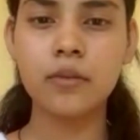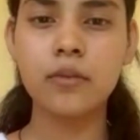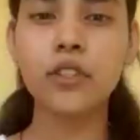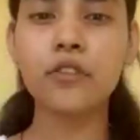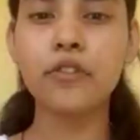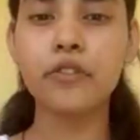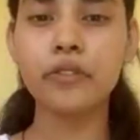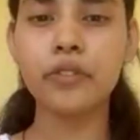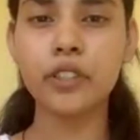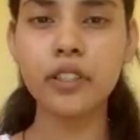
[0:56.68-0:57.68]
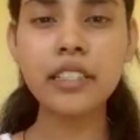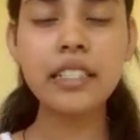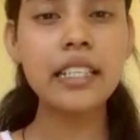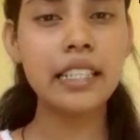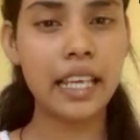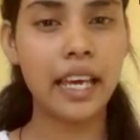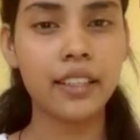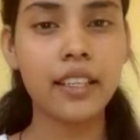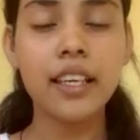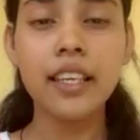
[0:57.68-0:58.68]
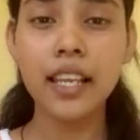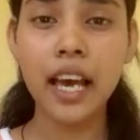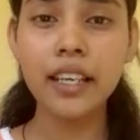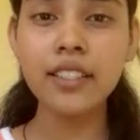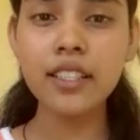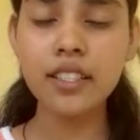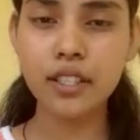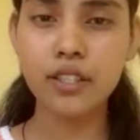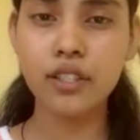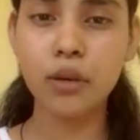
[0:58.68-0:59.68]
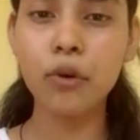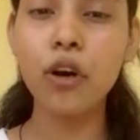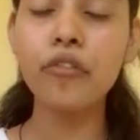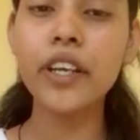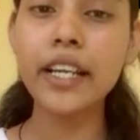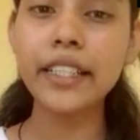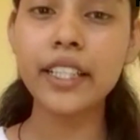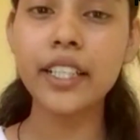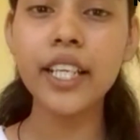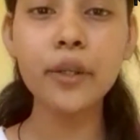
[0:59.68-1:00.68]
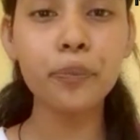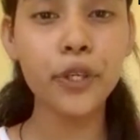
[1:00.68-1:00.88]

Now first, LAN. LAN is a system of interlinked